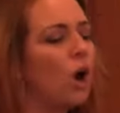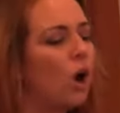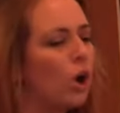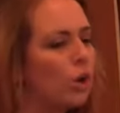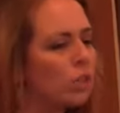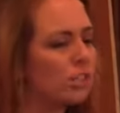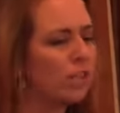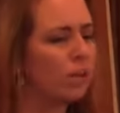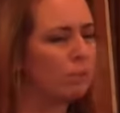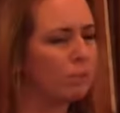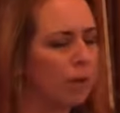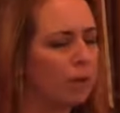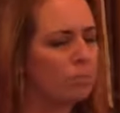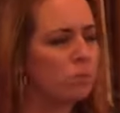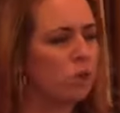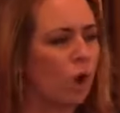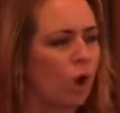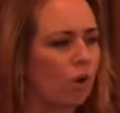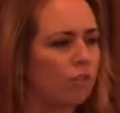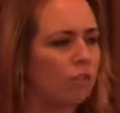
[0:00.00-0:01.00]
or
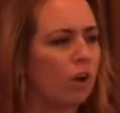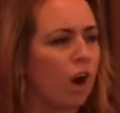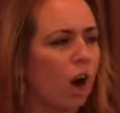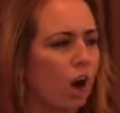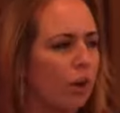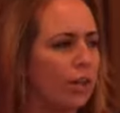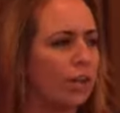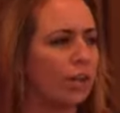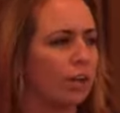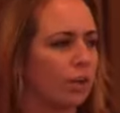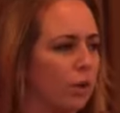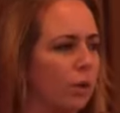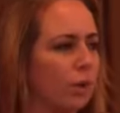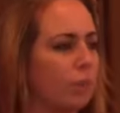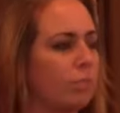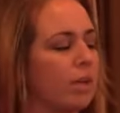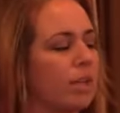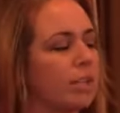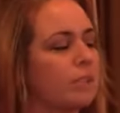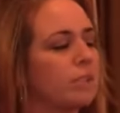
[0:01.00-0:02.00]
sometimes overhauling
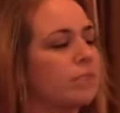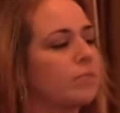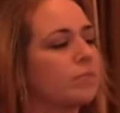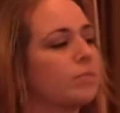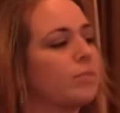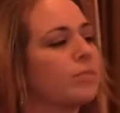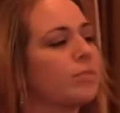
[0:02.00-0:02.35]
equipment.